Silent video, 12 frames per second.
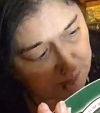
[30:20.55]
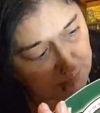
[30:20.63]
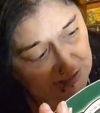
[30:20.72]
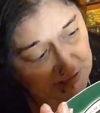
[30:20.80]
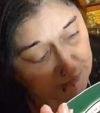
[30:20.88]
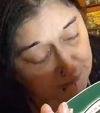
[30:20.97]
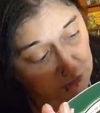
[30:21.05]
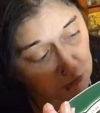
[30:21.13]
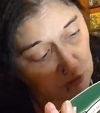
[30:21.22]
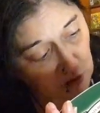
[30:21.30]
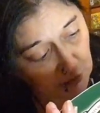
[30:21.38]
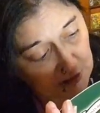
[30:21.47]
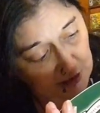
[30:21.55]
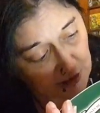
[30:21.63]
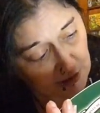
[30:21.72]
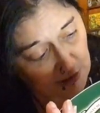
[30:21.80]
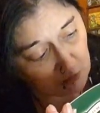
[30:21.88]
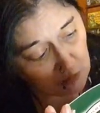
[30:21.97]
pitiful looking
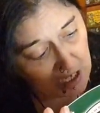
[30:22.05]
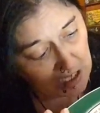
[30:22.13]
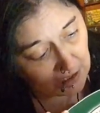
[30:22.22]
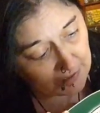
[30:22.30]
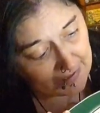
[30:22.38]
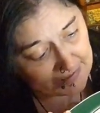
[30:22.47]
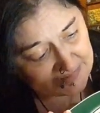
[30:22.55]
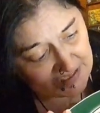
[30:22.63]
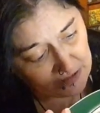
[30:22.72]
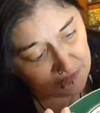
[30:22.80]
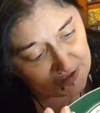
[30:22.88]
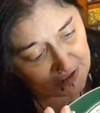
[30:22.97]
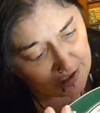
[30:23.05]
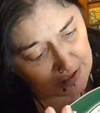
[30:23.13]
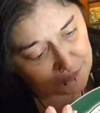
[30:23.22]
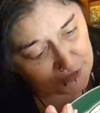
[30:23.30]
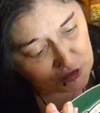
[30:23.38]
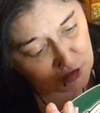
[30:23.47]
girl glide down the
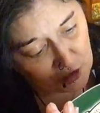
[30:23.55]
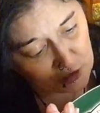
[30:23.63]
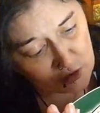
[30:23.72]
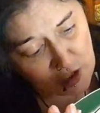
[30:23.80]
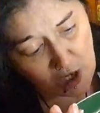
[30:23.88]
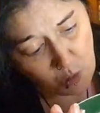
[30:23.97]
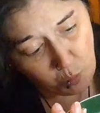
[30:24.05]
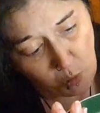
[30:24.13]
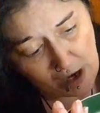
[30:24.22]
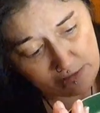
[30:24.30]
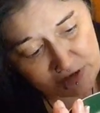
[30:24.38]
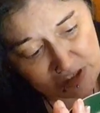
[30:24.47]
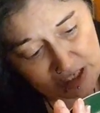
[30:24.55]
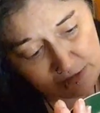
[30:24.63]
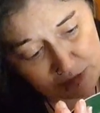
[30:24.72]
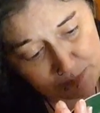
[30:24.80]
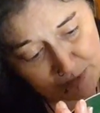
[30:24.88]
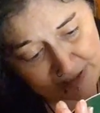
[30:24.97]
aisle of the church whilst
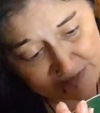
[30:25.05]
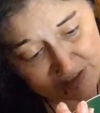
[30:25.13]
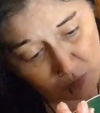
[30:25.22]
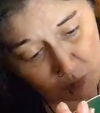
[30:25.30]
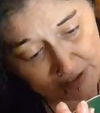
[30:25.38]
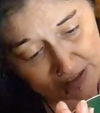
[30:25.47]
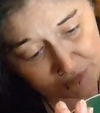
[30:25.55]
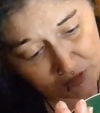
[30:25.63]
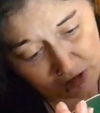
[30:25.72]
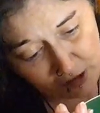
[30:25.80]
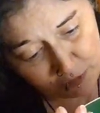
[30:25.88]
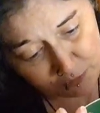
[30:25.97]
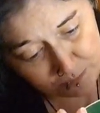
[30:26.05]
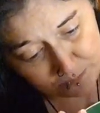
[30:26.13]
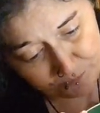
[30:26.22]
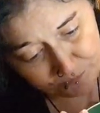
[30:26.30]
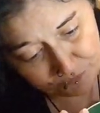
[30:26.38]
he was practicing one afternoon.